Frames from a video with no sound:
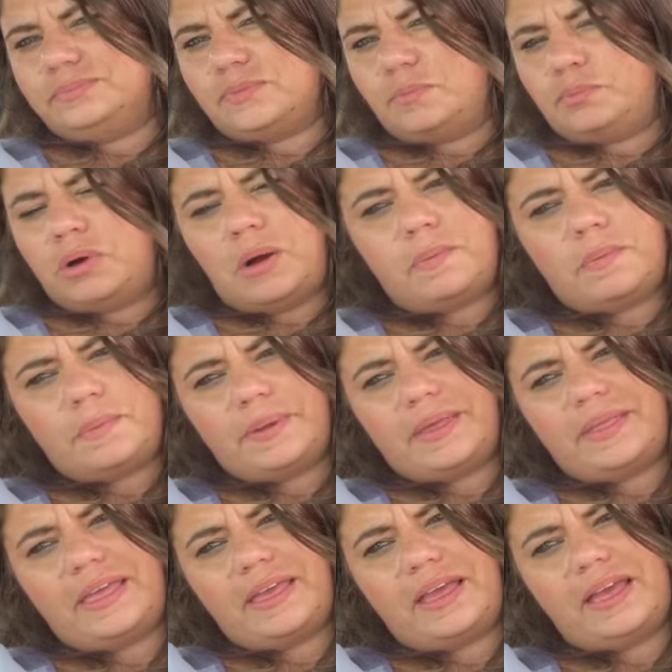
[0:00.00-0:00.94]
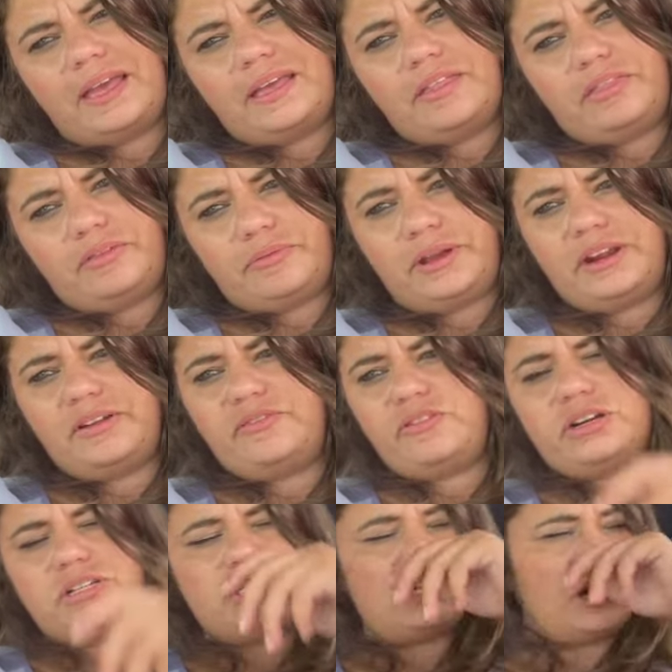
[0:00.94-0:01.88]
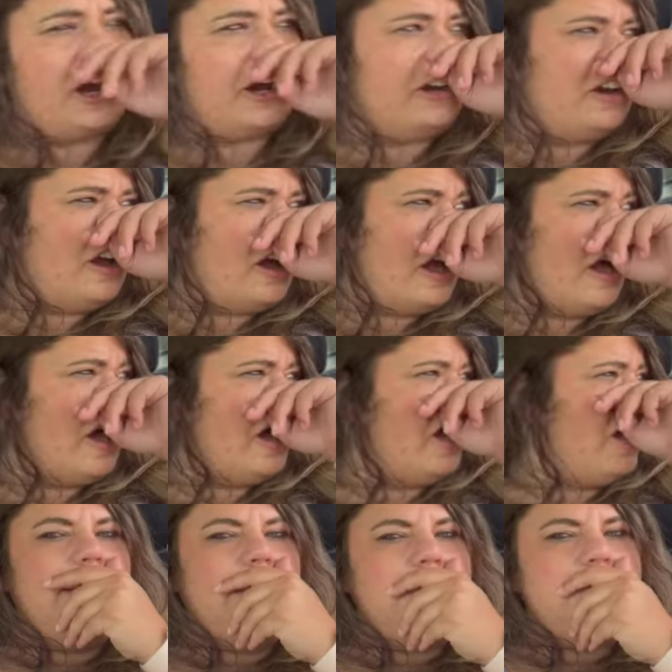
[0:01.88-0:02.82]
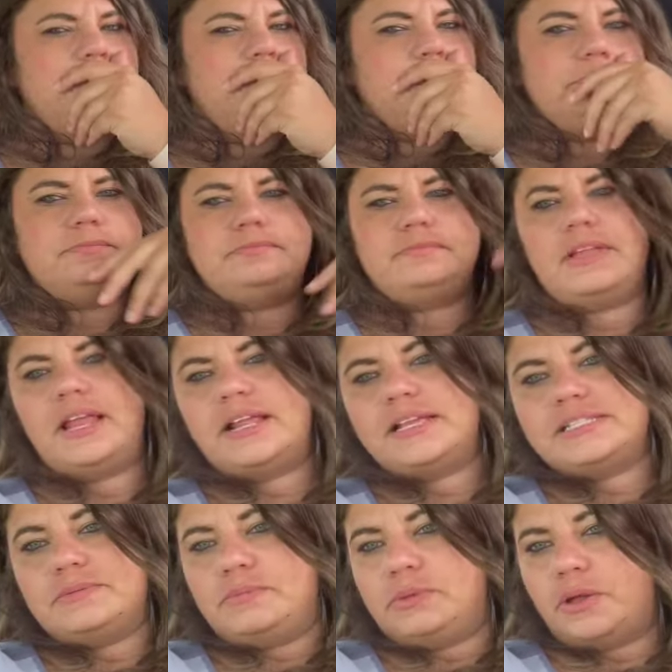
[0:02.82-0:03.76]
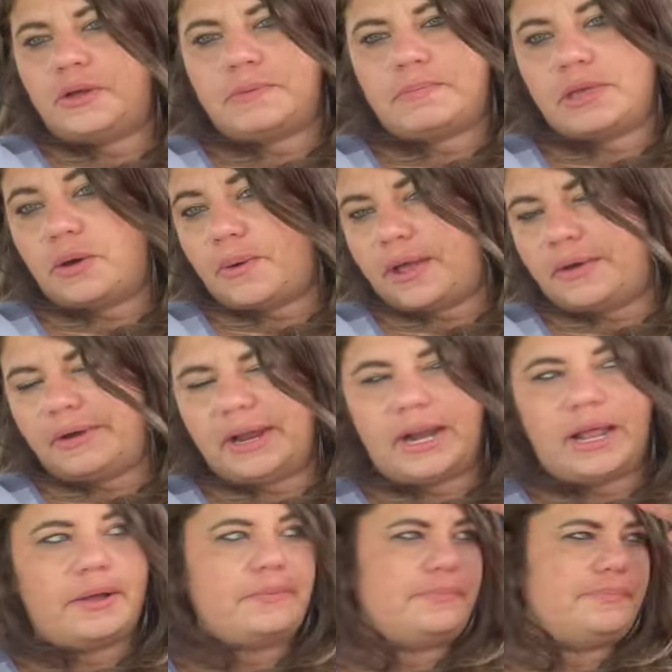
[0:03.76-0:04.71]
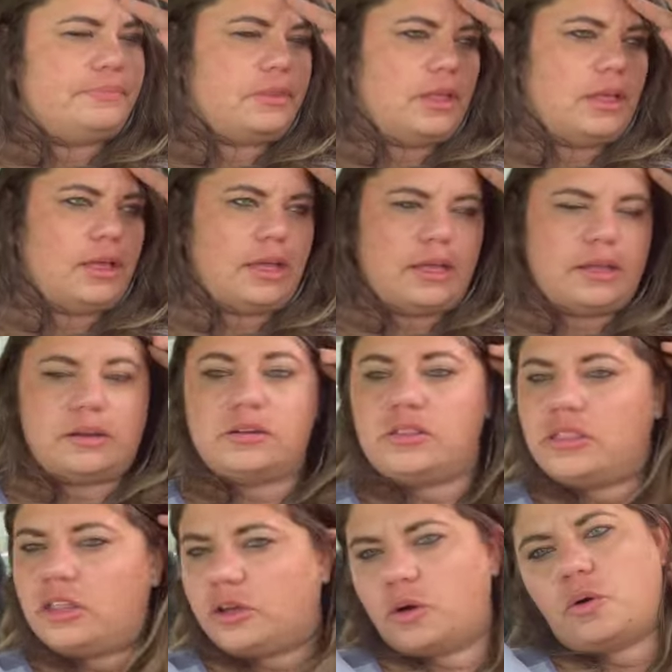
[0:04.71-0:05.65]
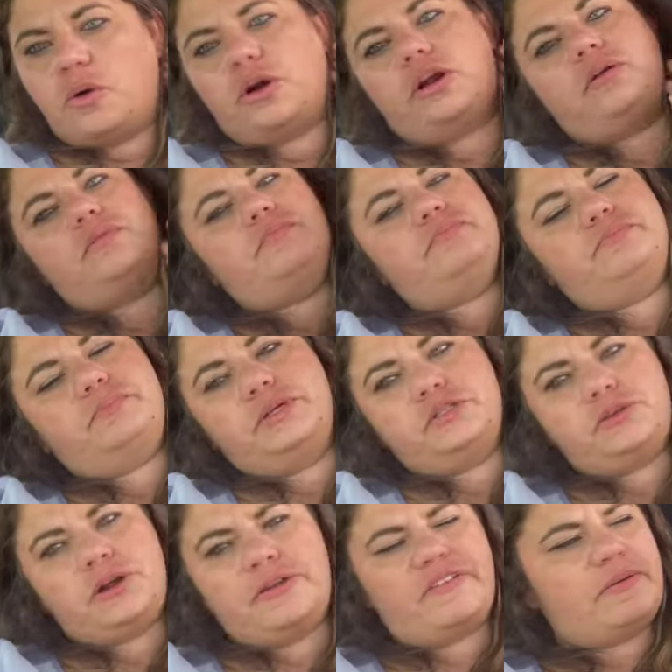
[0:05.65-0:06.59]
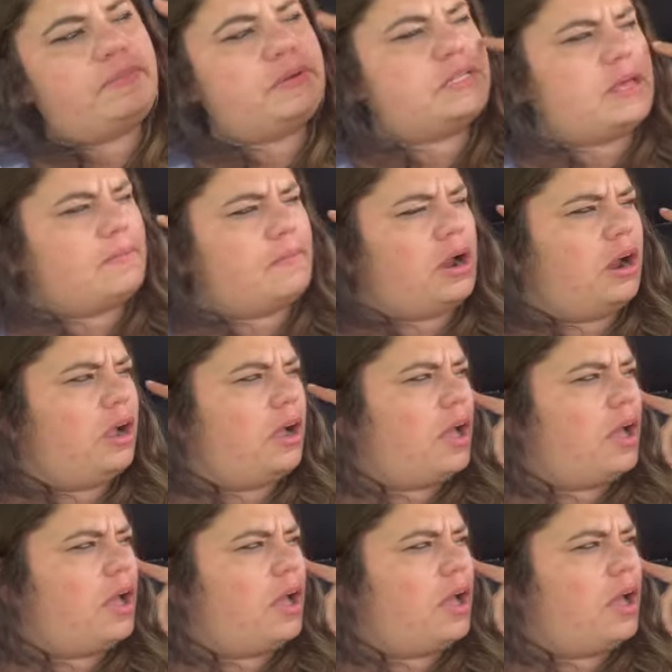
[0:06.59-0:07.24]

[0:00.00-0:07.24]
probably like a 3 to 4 star. It isn't blowing me away right now, the 25% mark.